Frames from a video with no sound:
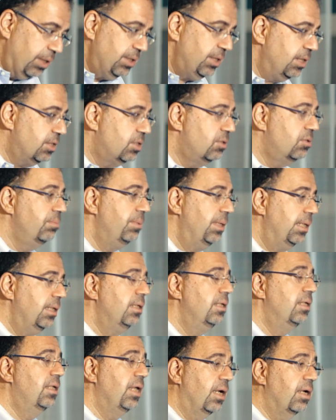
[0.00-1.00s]
One needs to
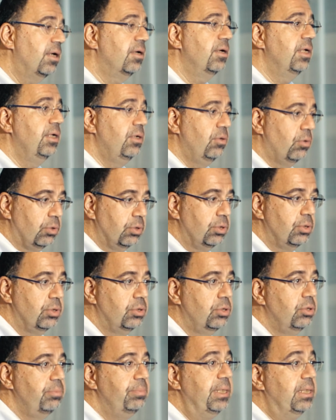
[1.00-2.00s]
be there in
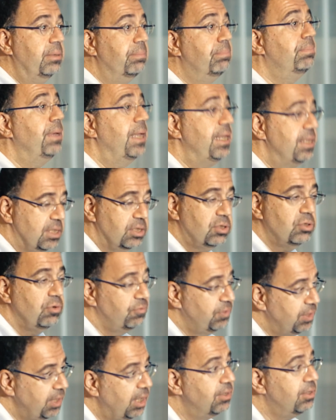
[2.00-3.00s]
order to be the
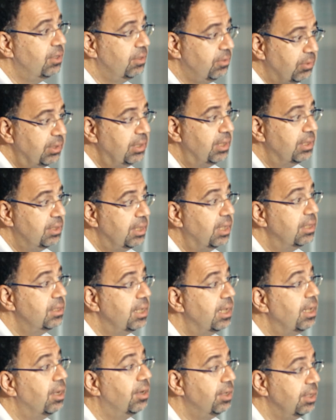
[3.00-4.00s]
basis of the other, whether
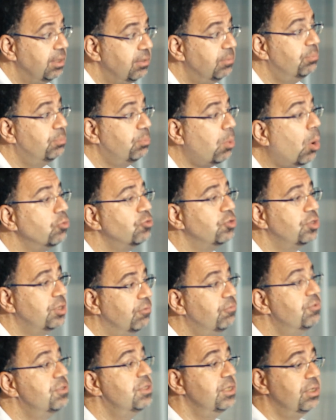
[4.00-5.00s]
that they are in
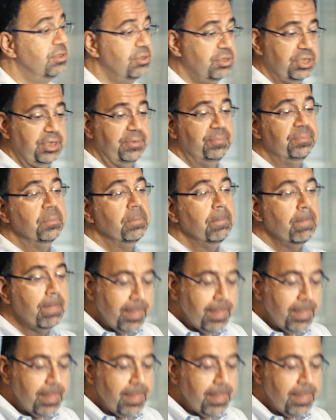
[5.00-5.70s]
positive synergy.